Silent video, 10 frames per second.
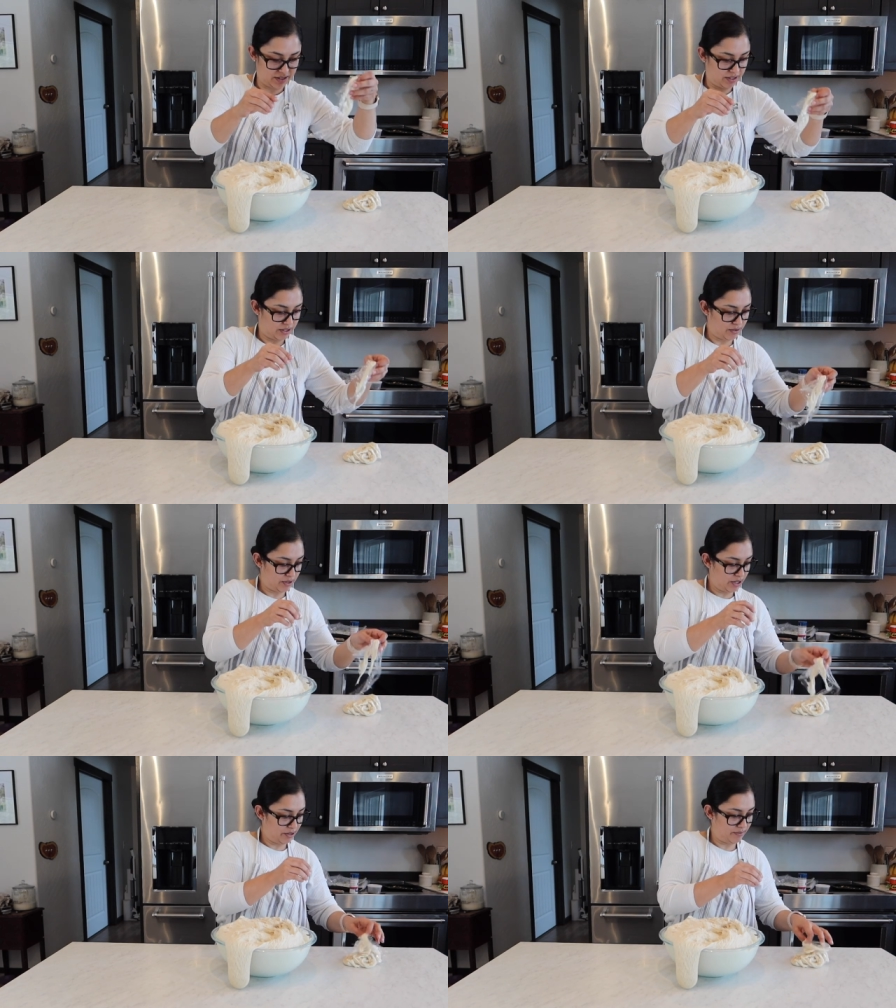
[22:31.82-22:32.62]
So
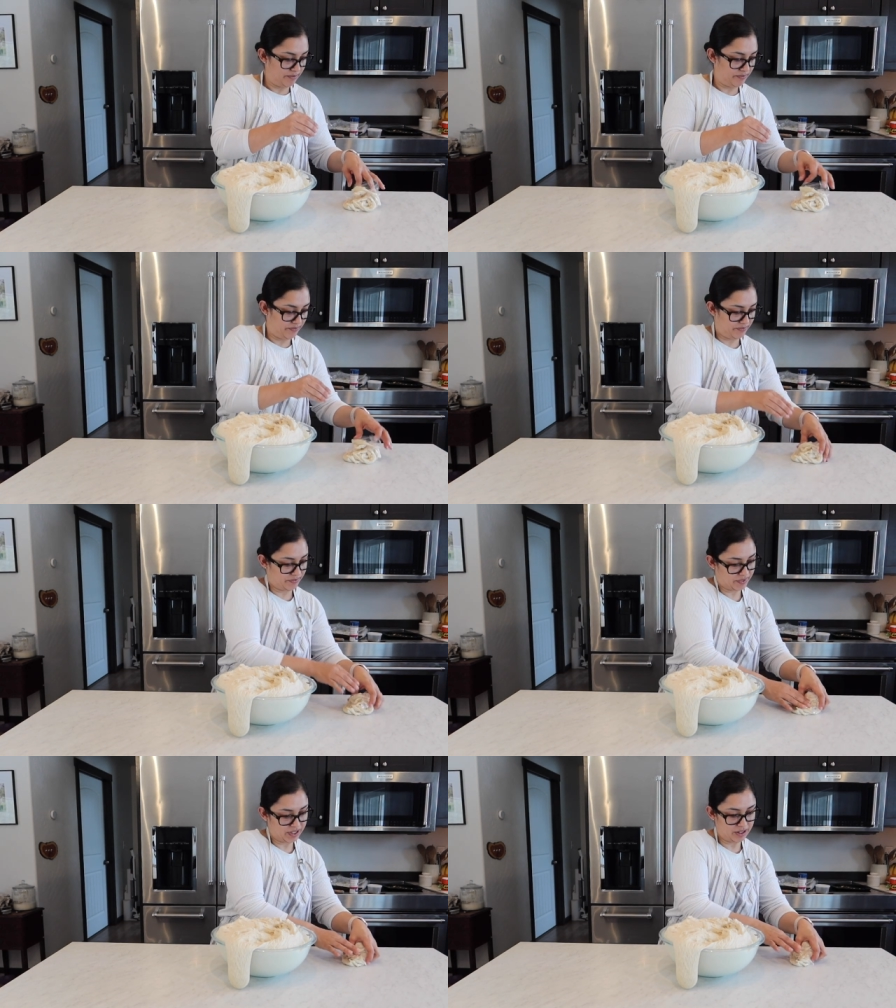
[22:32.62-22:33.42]
there.
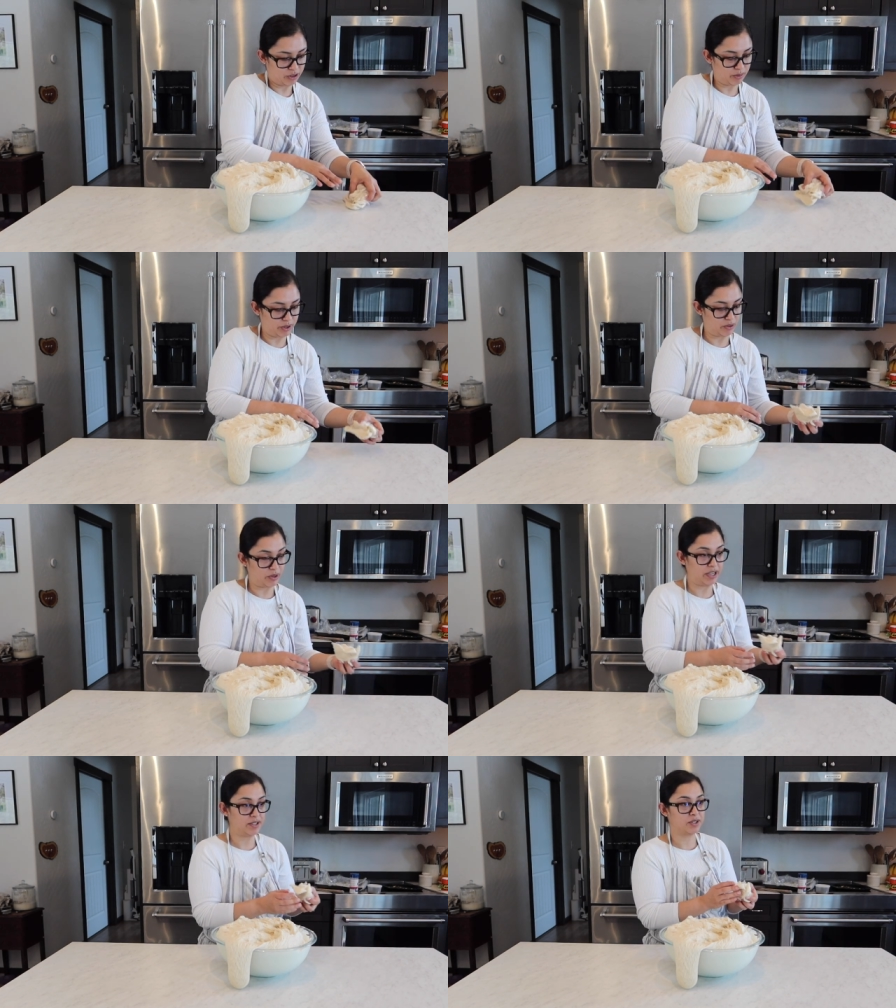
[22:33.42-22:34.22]
A little bit of
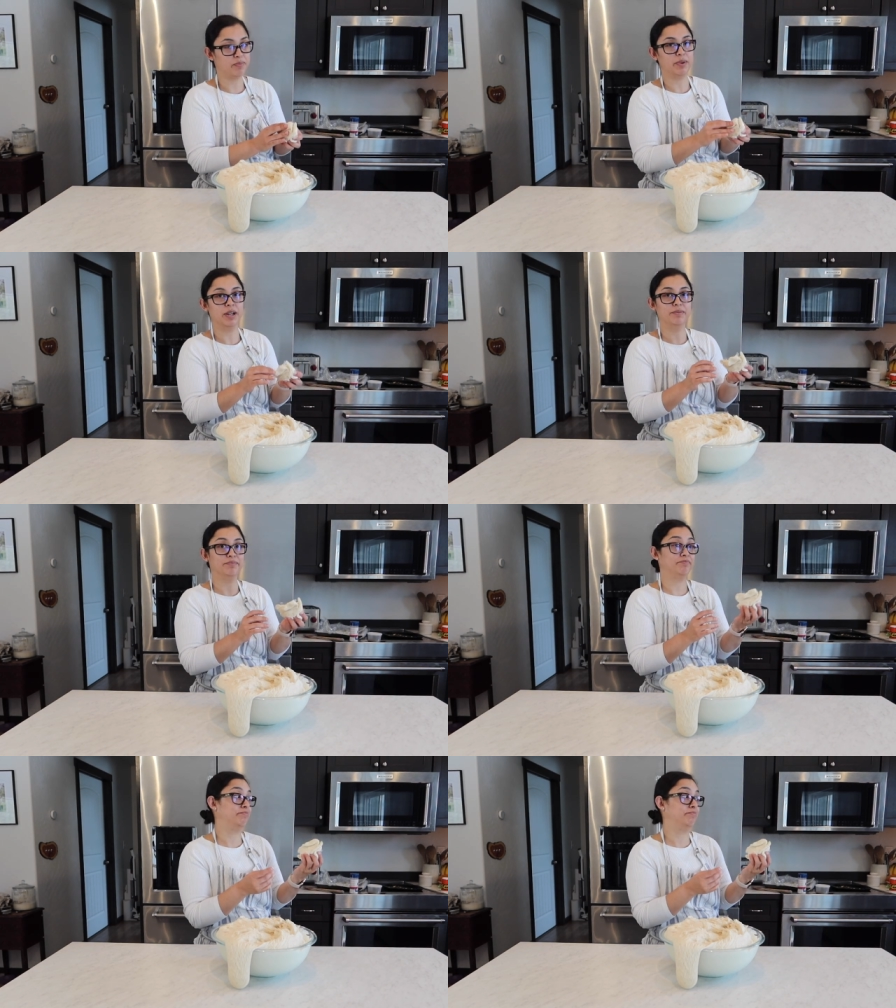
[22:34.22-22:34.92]
waste, but